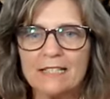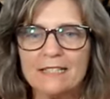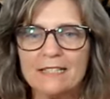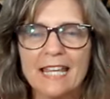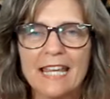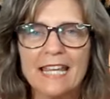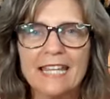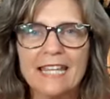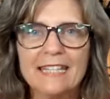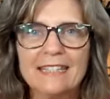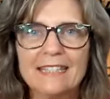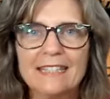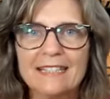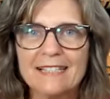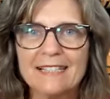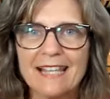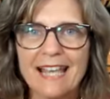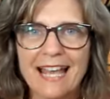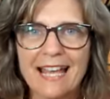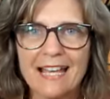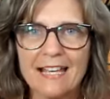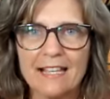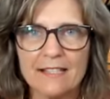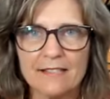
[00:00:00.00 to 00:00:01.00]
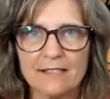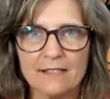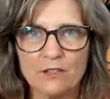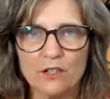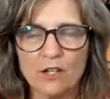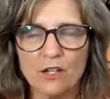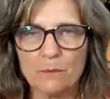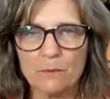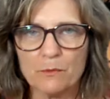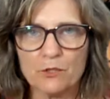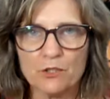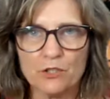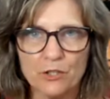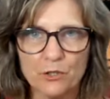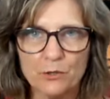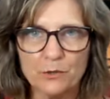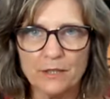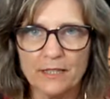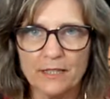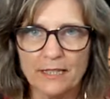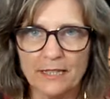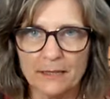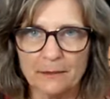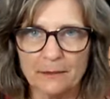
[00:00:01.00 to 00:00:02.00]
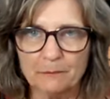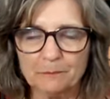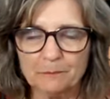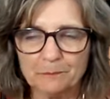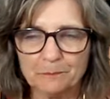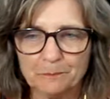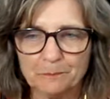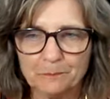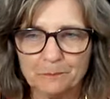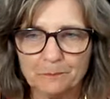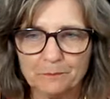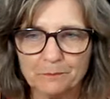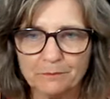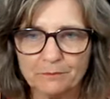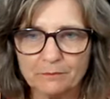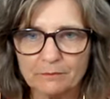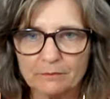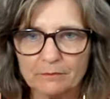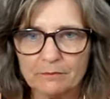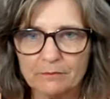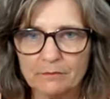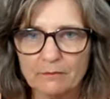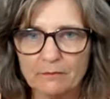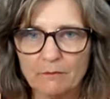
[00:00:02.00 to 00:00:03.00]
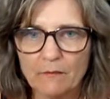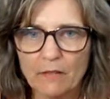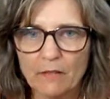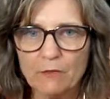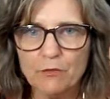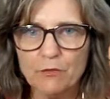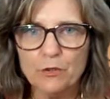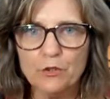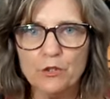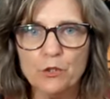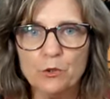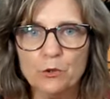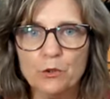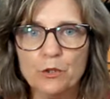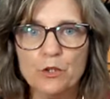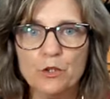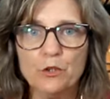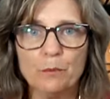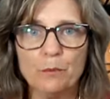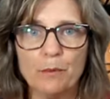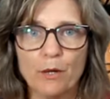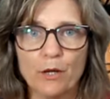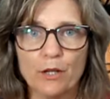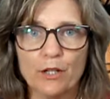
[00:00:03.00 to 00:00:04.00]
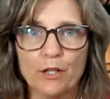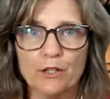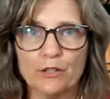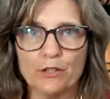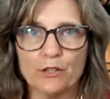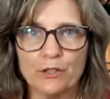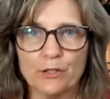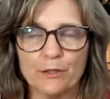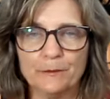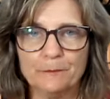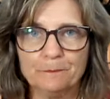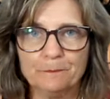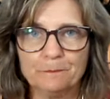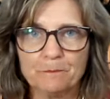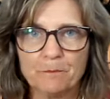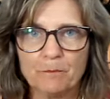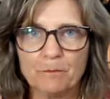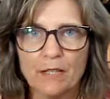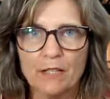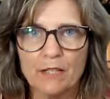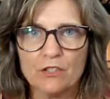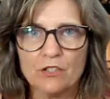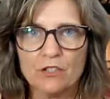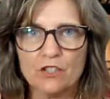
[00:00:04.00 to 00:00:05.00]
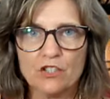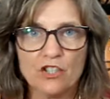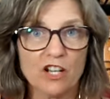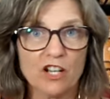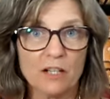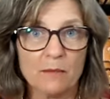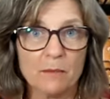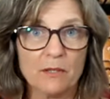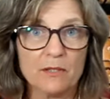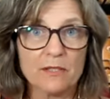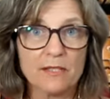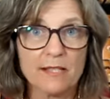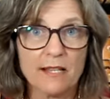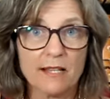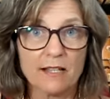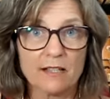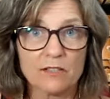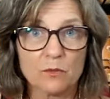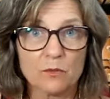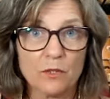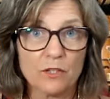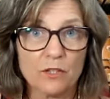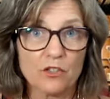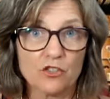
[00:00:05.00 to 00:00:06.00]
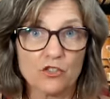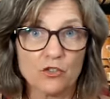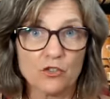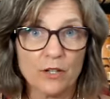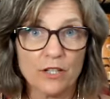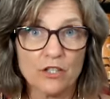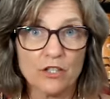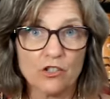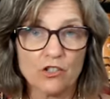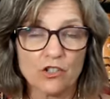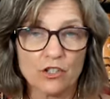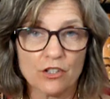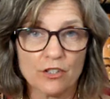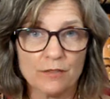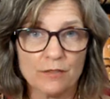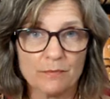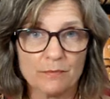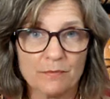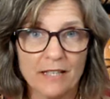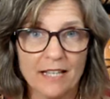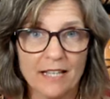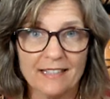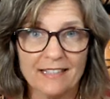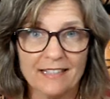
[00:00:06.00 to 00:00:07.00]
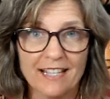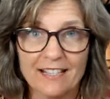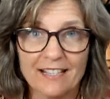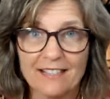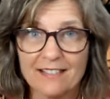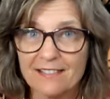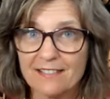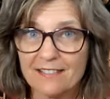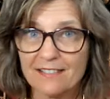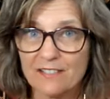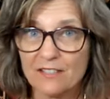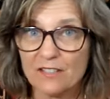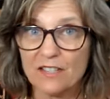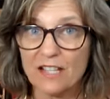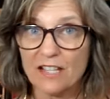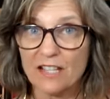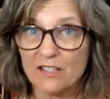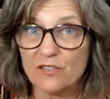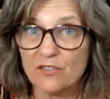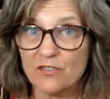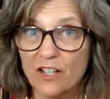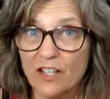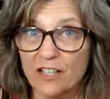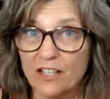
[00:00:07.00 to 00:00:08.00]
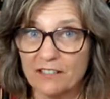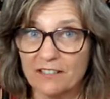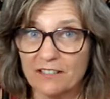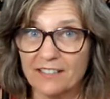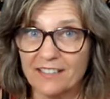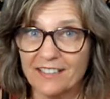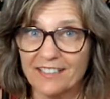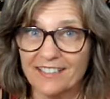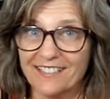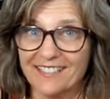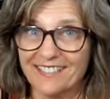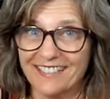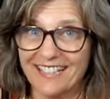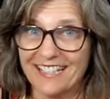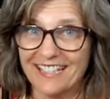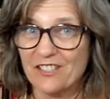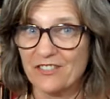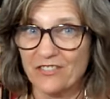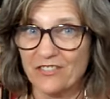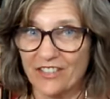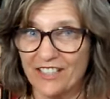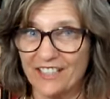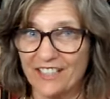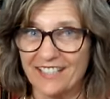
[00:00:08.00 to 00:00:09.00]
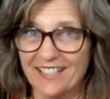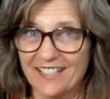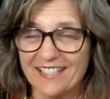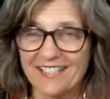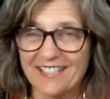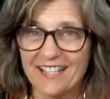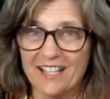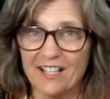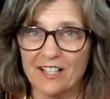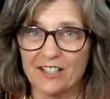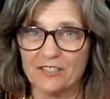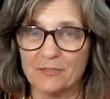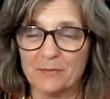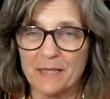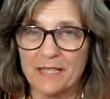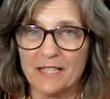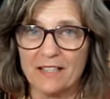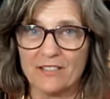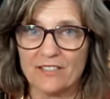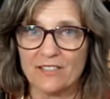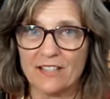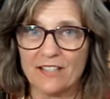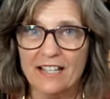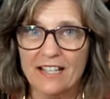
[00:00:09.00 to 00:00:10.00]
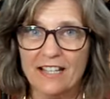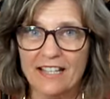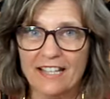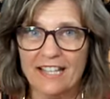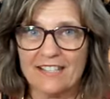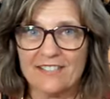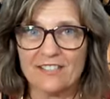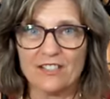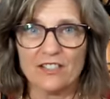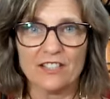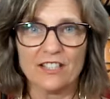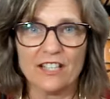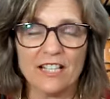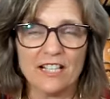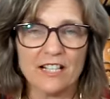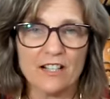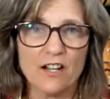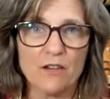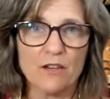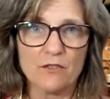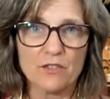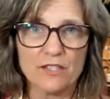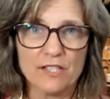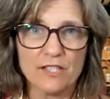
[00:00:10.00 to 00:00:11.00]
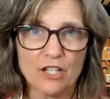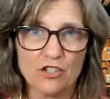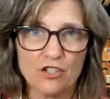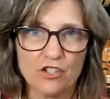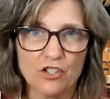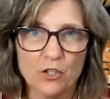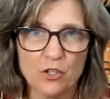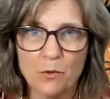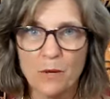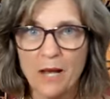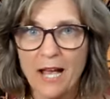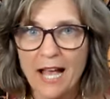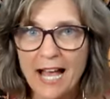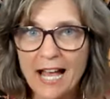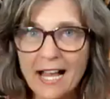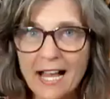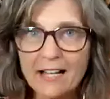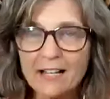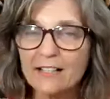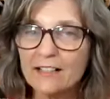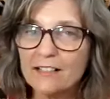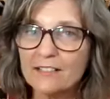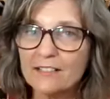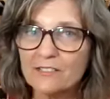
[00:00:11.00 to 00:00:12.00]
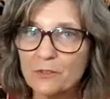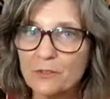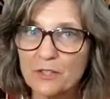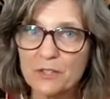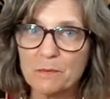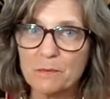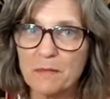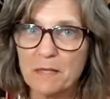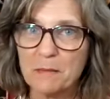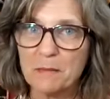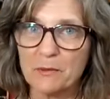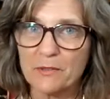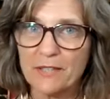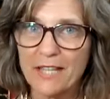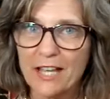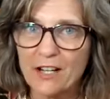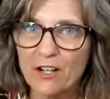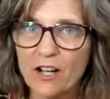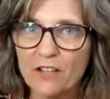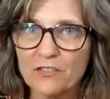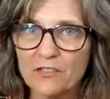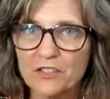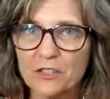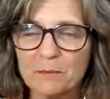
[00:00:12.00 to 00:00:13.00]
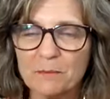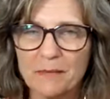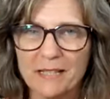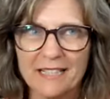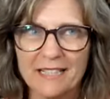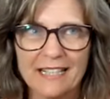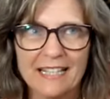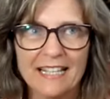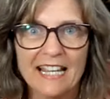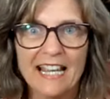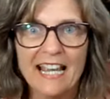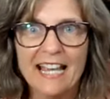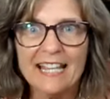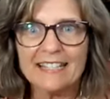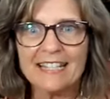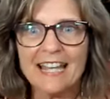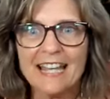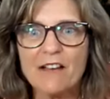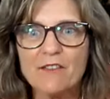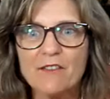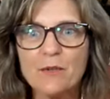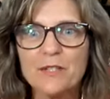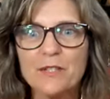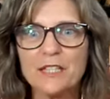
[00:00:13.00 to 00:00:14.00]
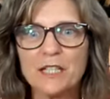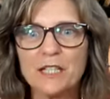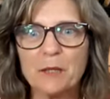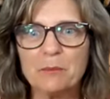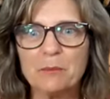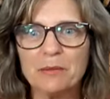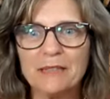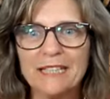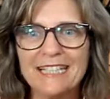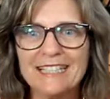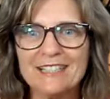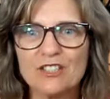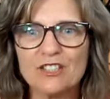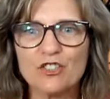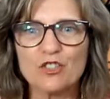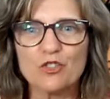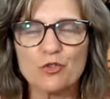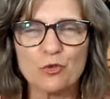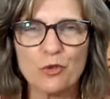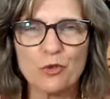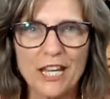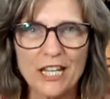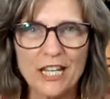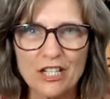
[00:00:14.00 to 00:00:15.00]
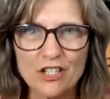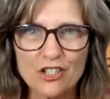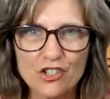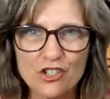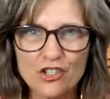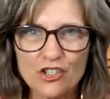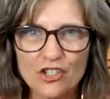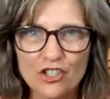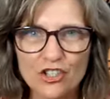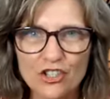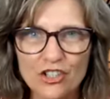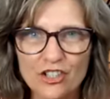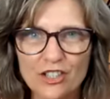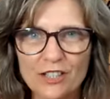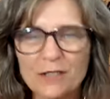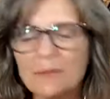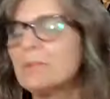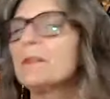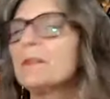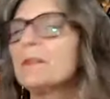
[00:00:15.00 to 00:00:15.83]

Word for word: take this as an opportunity for you and your partner to talk about sex with a stranger. And that's fun. That's fun in itself, because it's not the kind of conversation you have with people that often, but to have it with a complete stranger,